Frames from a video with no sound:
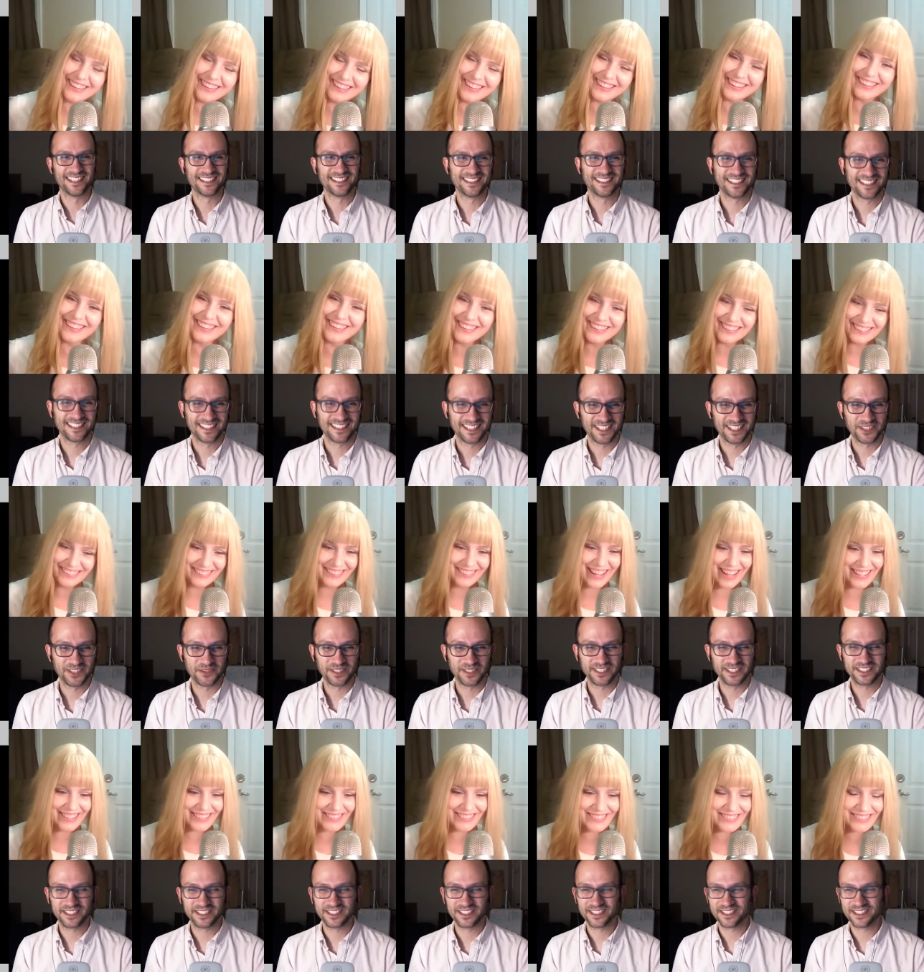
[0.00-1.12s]
Speaker 1: is it uh, yeah.
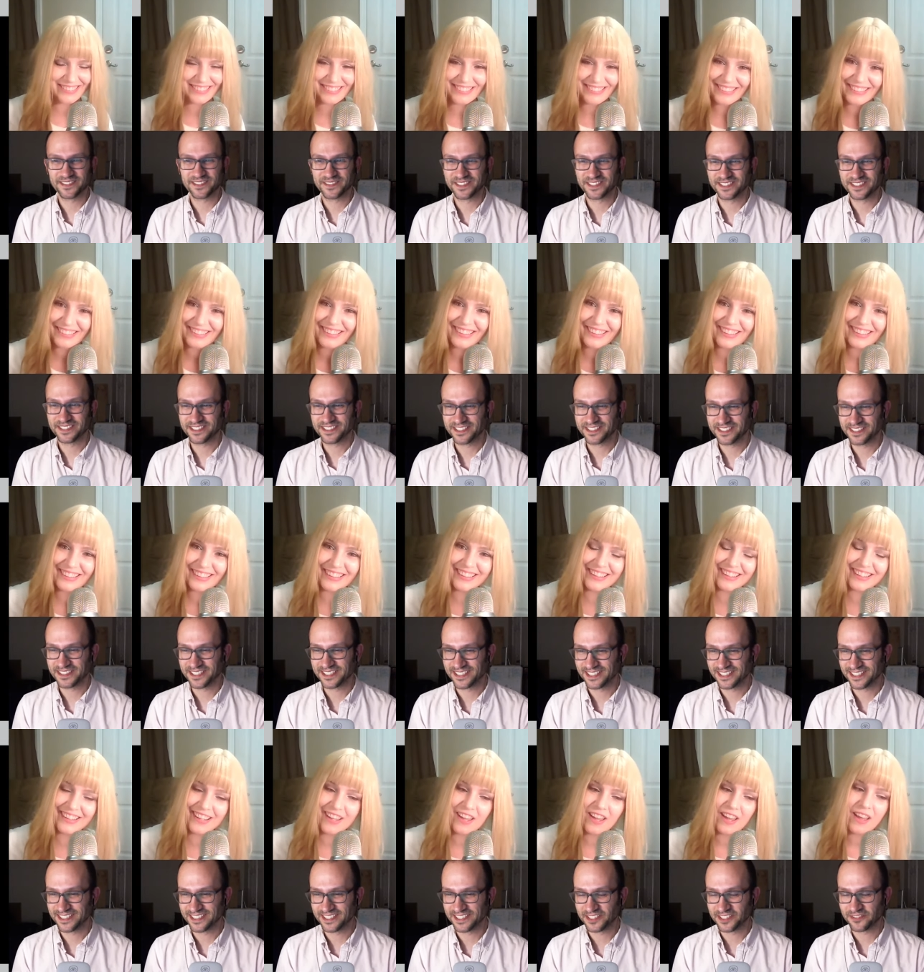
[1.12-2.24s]
what is your what is your
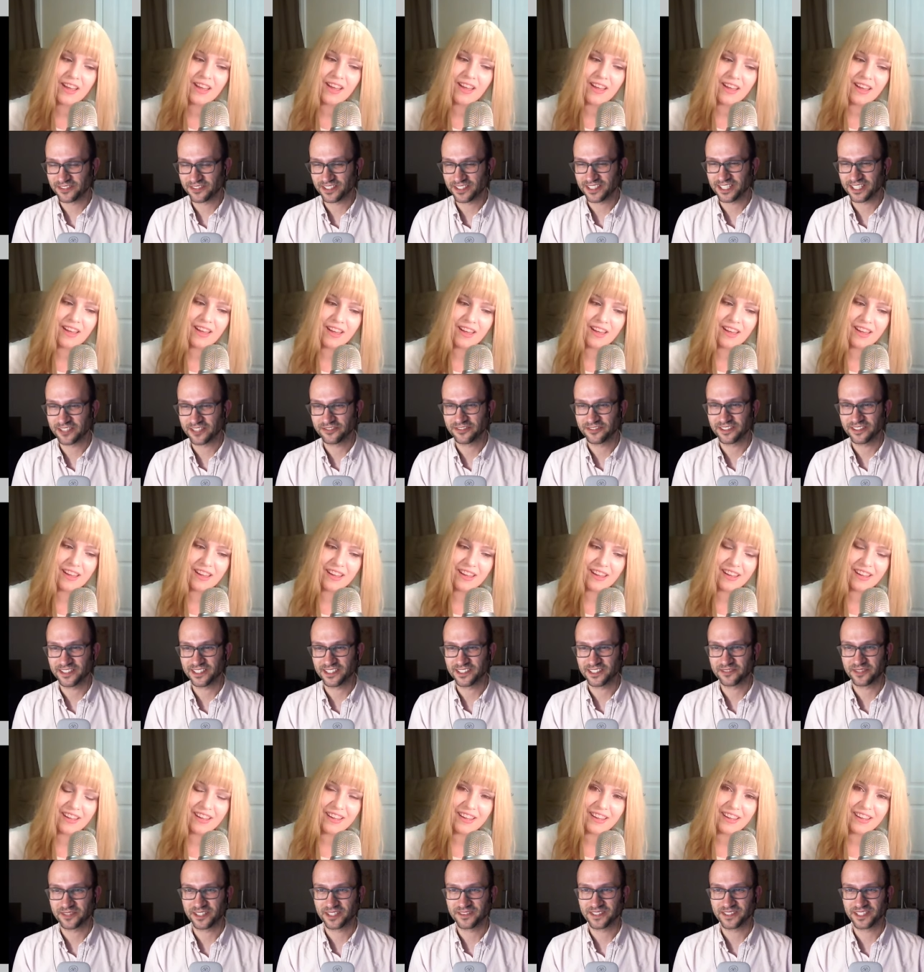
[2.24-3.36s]
uh, the default outfit
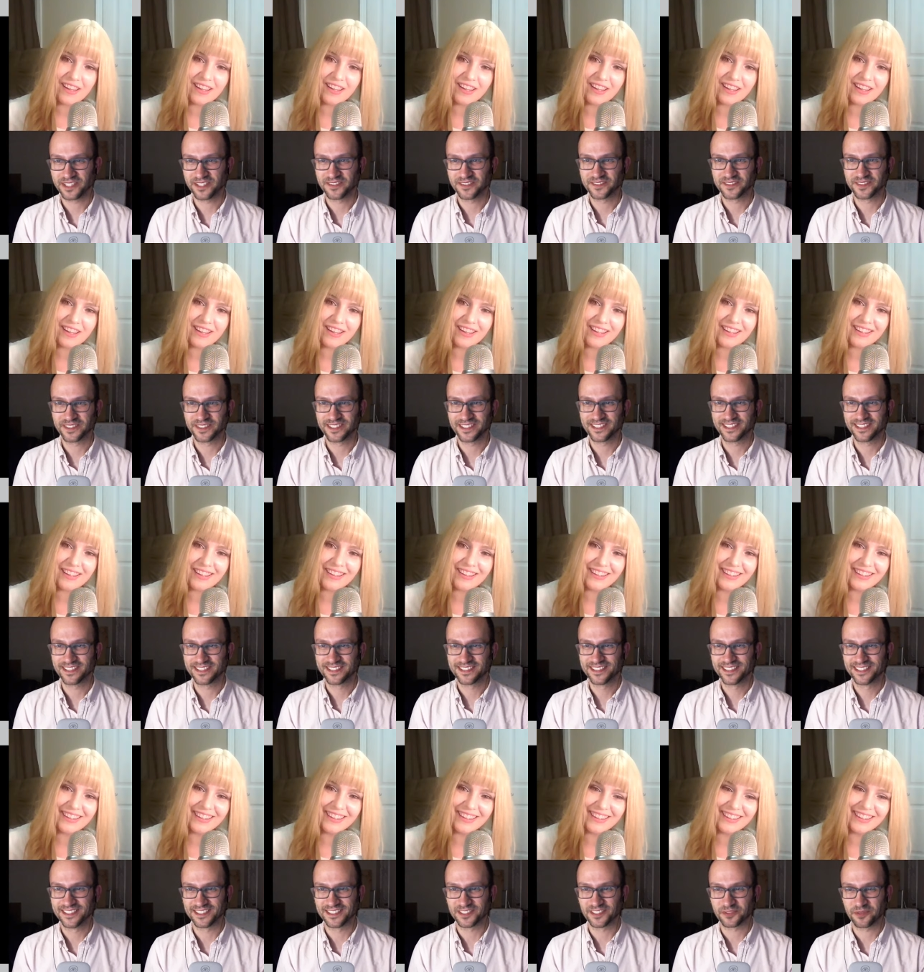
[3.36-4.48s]
that the Barbie comes with?
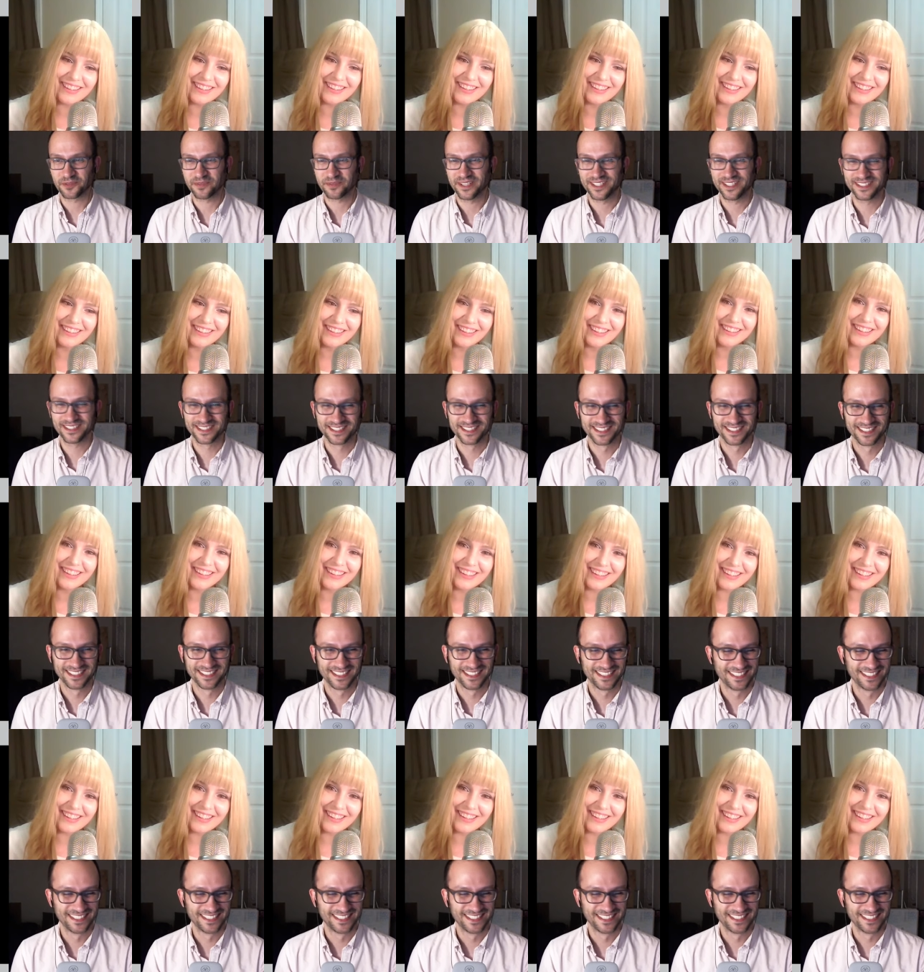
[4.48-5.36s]
Is it sweatpants?